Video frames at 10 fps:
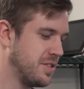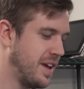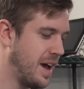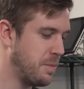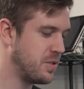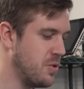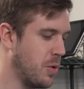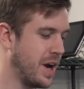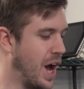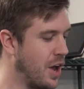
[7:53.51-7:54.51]
is a up to
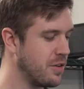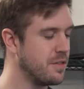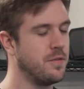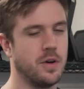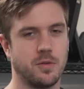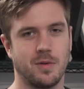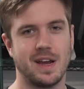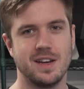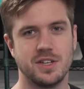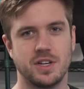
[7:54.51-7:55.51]
one hundred foot
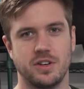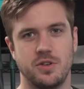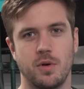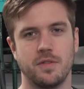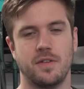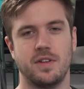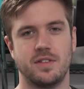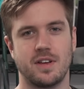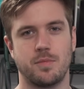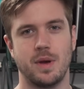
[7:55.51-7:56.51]
range, two hundred
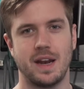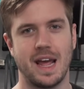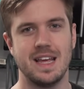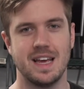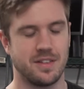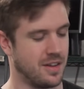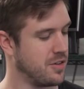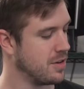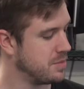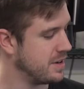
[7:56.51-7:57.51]
fifty-six bit A E S
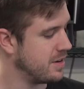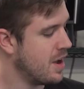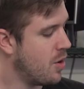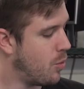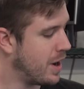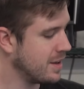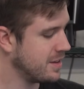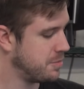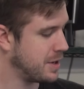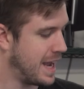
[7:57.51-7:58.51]
encrypted
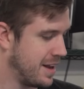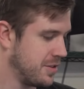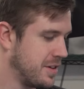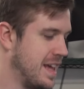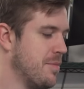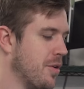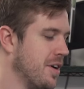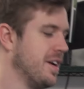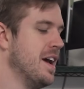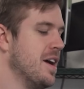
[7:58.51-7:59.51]
wireless mechanical
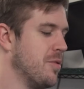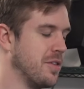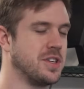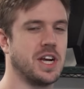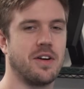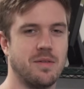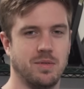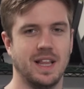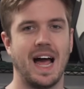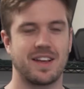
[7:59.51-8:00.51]
keyboard with Cherry
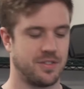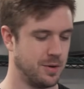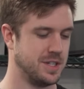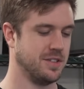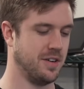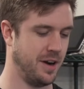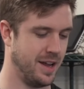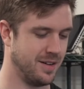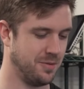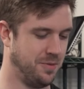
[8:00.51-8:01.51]
Black switches on
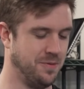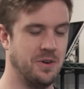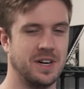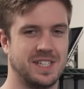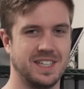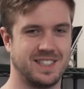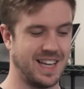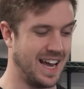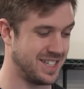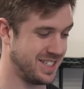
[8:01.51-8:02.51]
it, which
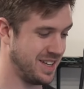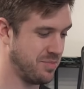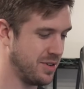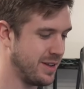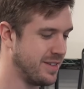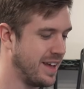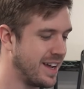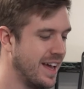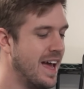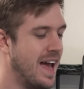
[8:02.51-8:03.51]
is actually pretty
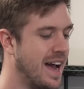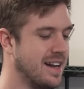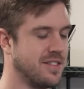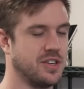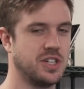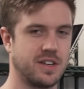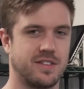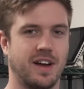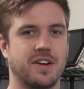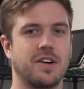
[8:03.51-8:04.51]
sick, and it's
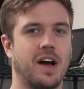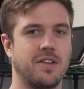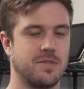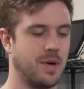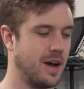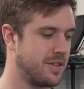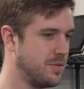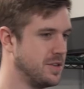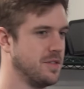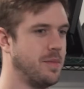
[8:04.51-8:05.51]
just under one hundred
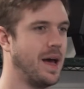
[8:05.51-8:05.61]
bucks, which is